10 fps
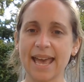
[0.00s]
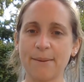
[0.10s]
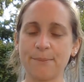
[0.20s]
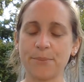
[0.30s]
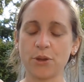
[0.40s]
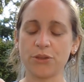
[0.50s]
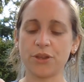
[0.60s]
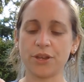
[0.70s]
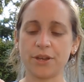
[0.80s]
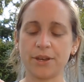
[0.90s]
uh, put
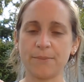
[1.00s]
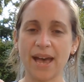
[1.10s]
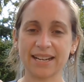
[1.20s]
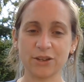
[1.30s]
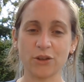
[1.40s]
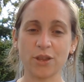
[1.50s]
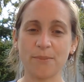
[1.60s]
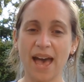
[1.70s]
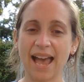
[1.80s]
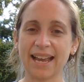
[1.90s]
the magnet on the
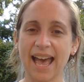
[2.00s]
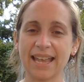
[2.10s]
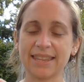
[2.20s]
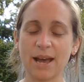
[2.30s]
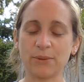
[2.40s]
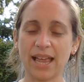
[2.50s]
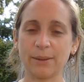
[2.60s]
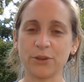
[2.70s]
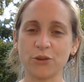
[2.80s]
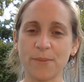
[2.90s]
back and that will
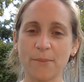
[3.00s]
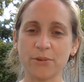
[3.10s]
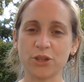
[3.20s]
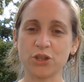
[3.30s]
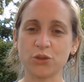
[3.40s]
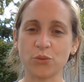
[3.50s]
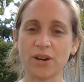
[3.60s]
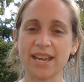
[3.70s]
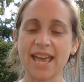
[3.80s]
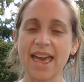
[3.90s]
help you to remember the
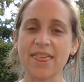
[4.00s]
story